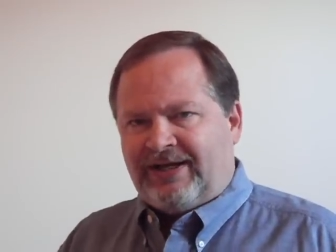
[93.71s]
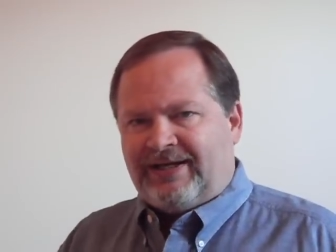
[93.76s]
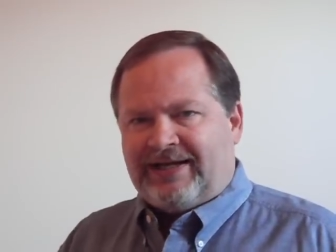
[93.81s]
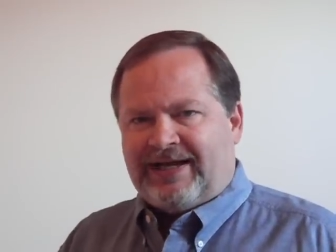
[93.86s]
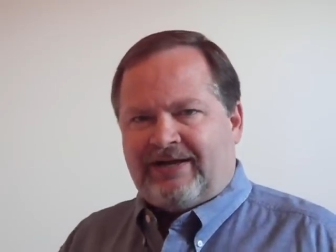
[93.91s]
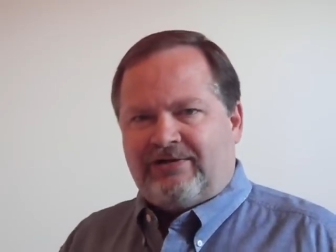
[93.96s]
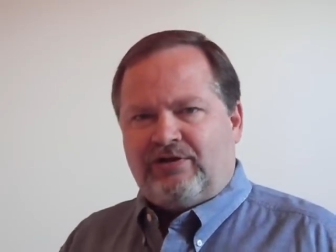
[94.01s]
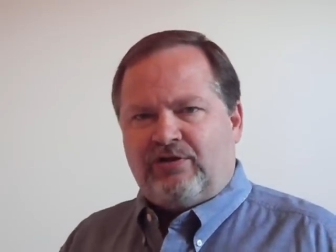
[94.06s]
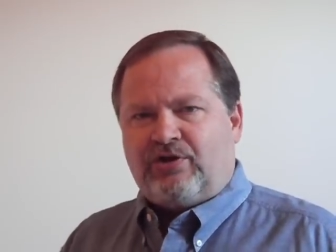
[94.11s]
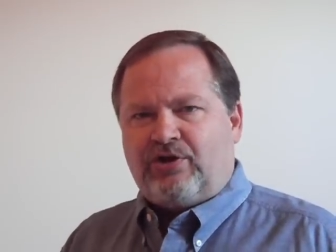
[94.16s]

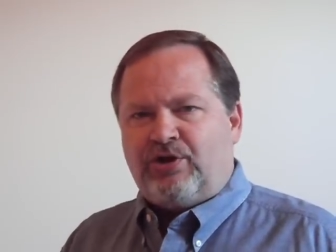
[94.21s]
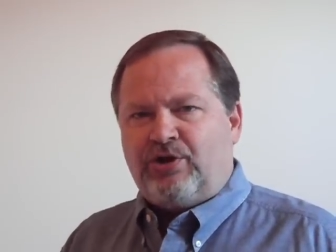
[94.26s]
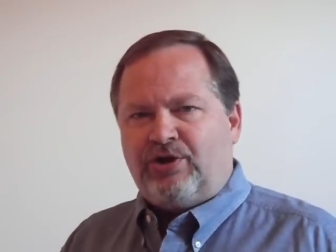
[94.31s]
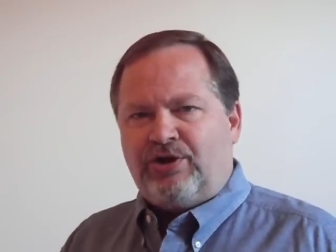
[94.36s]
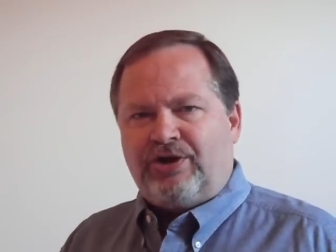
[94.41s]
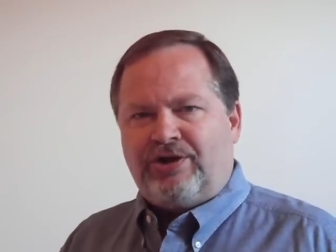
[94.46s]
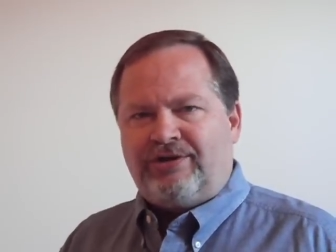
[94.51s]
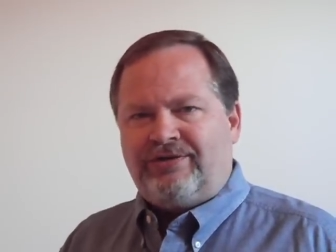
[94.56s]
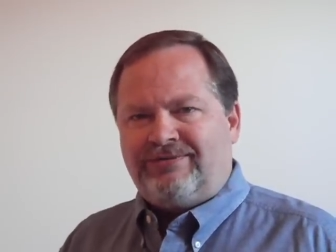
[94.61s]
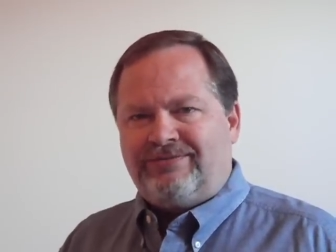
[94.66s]
Now, you
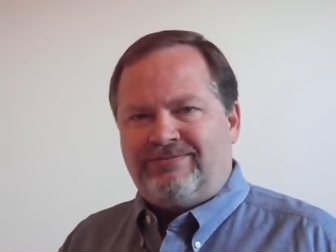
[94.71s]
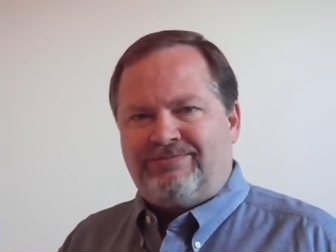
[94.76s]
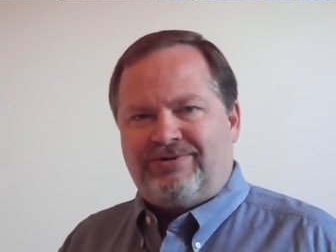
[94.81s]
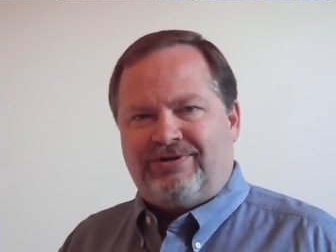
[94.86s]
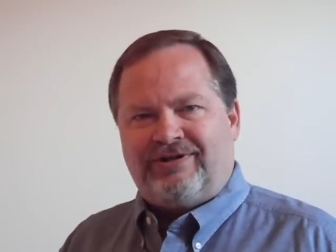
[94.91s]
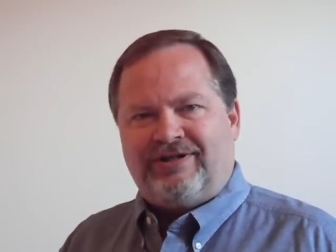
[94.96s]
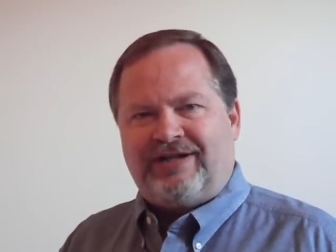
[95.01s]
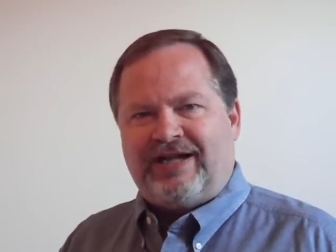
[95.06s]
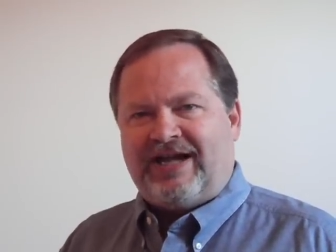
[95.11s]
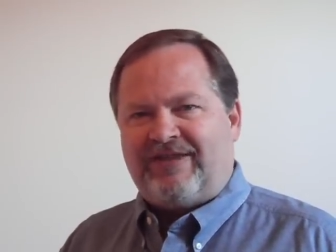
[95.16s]
could
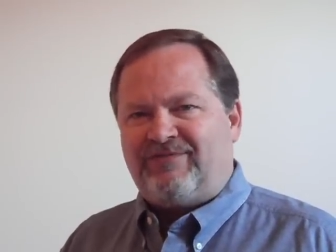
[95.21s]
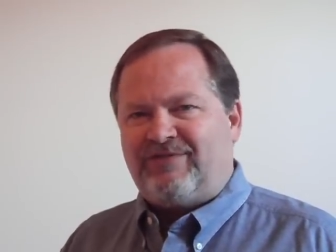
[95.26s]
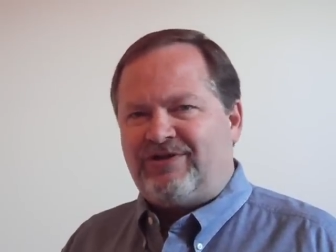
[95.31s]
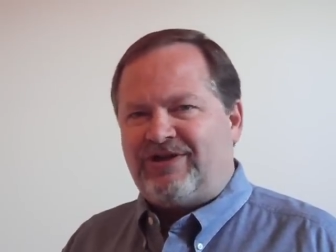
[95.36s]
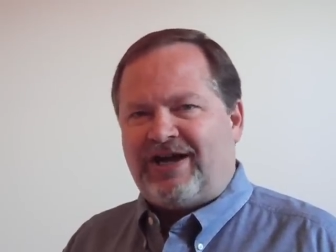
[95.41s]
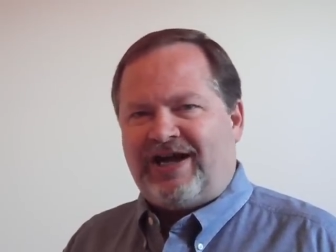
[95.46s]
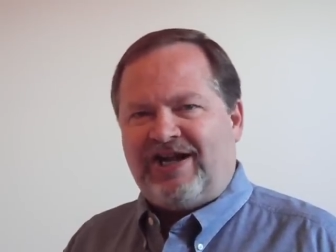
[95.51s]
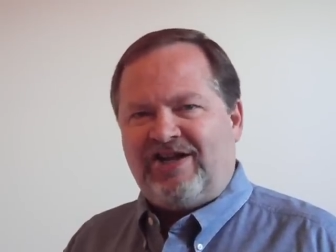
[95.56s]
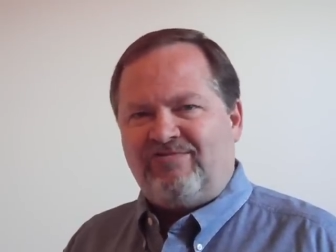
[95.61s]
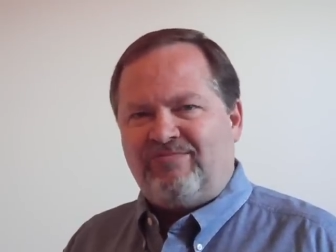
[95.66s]
put an
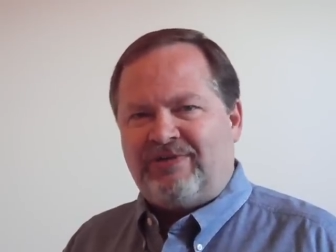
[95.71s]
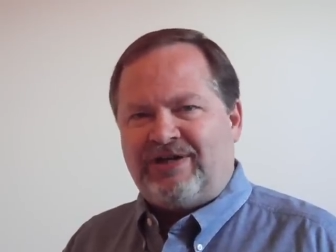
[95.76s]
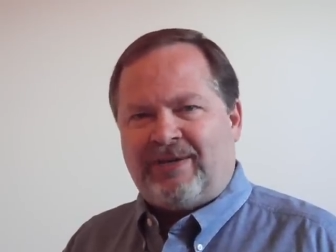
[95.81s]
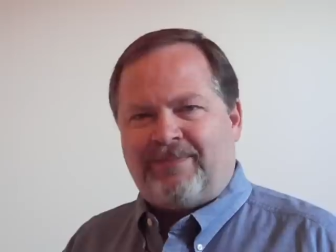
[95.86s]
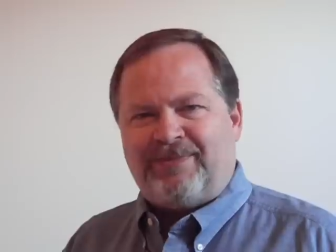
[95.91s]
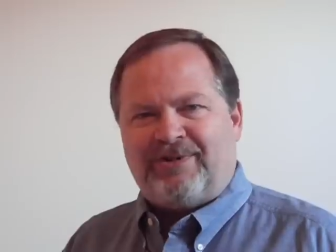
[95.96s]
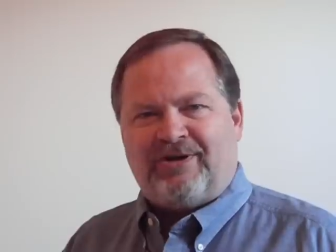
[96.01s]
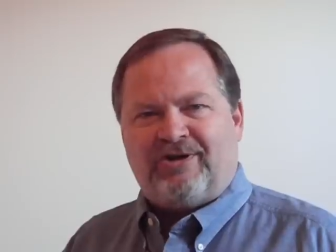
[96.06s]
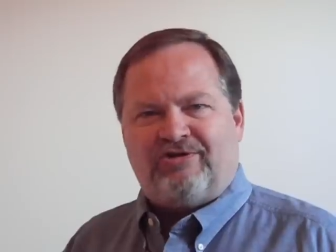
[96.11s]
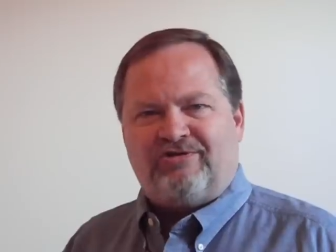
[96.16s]
advertisement
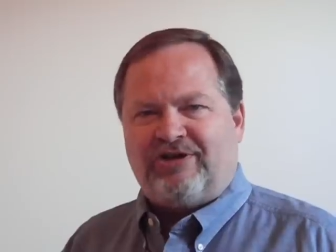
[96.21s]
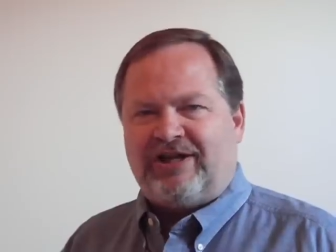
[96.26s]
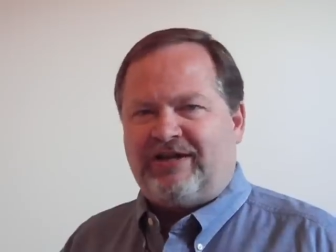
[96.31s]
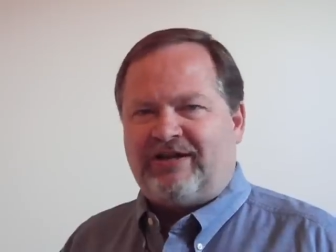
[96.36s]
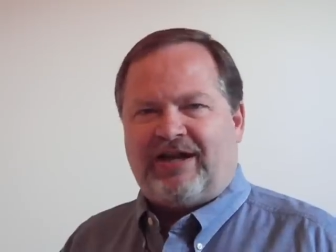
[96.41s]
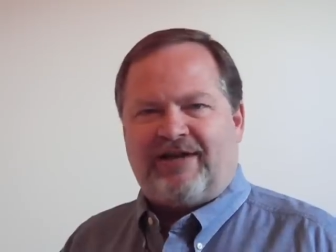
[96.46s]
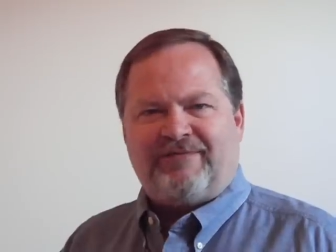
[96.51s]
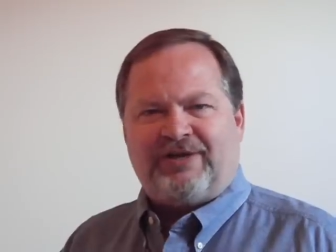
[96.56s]
up there saying,